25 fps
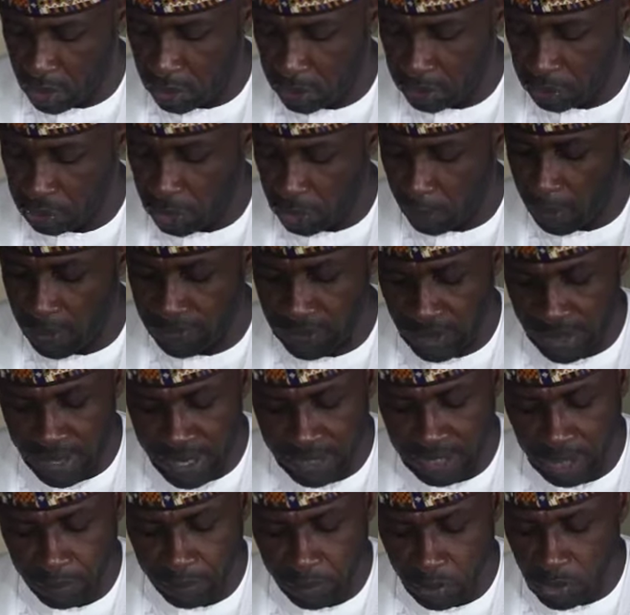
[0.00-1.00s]
Some of the
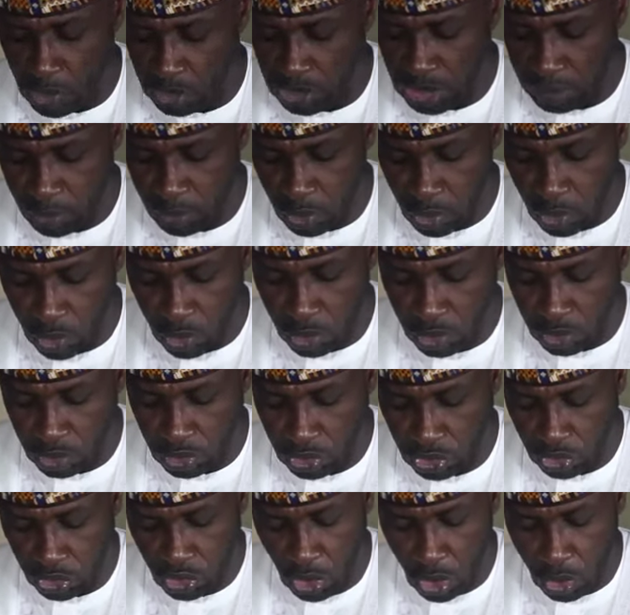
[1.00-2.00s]
later notable
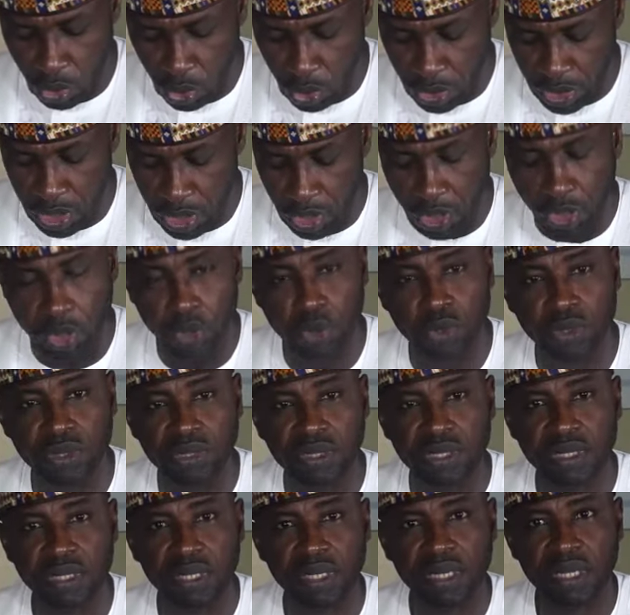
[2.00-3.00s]
struggle include
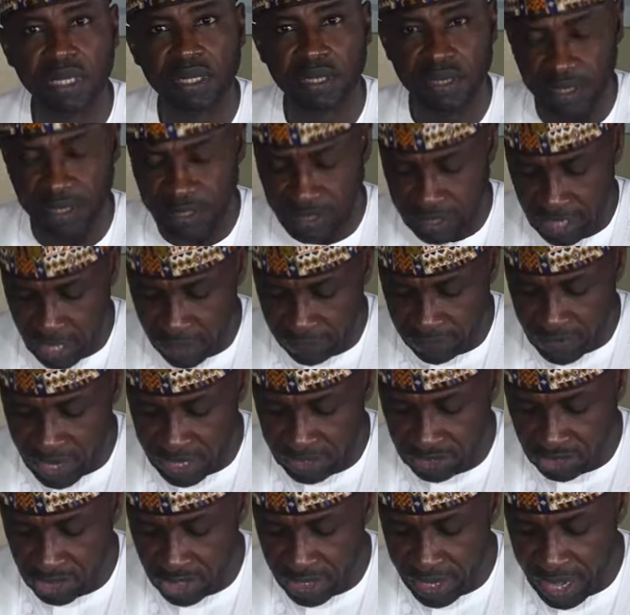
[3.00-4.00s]
the Save
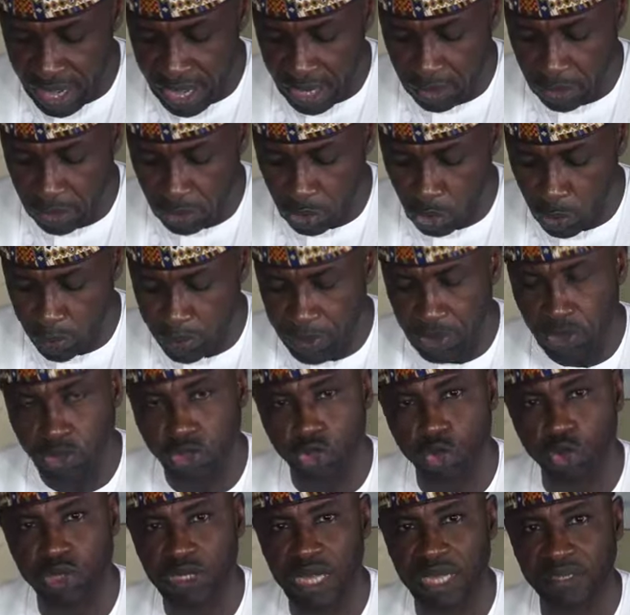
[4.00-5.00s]
Nigeria group in
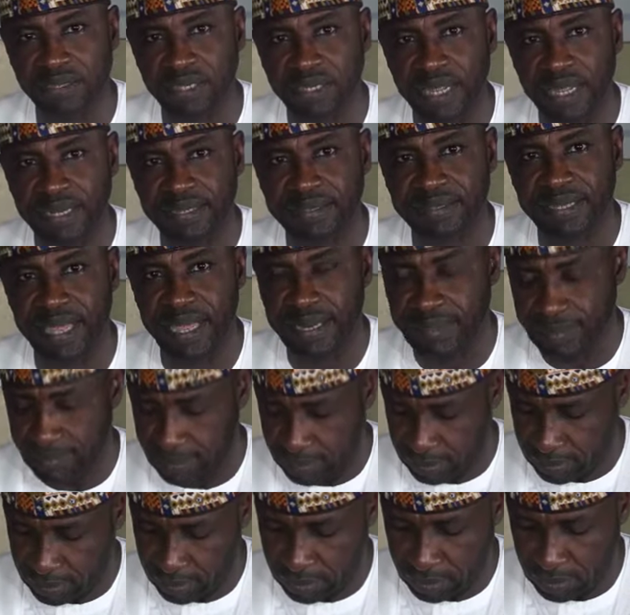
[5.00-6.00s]

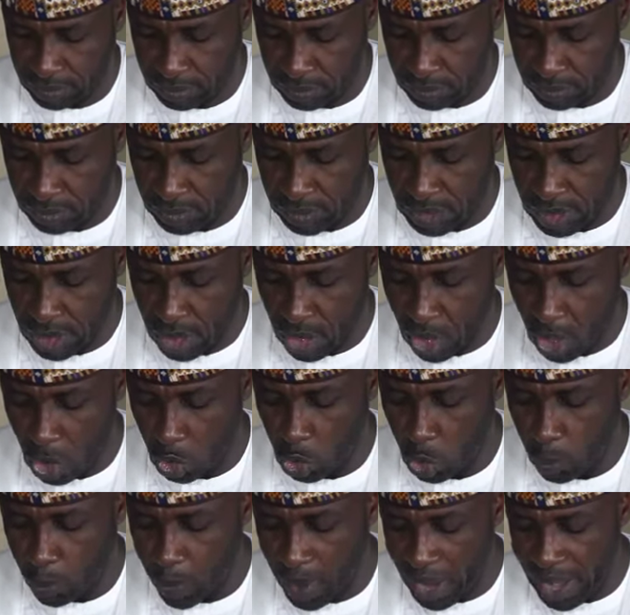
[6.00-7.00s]
2010,
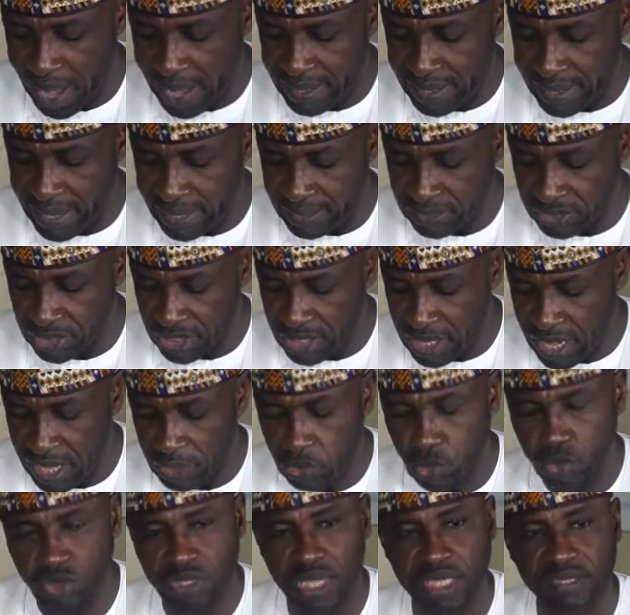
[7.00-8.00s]
Occupy Nigeria
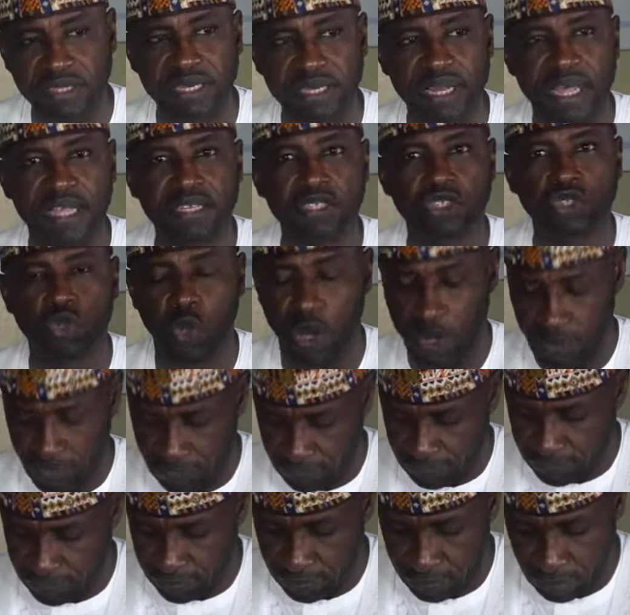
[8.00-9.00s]
2012.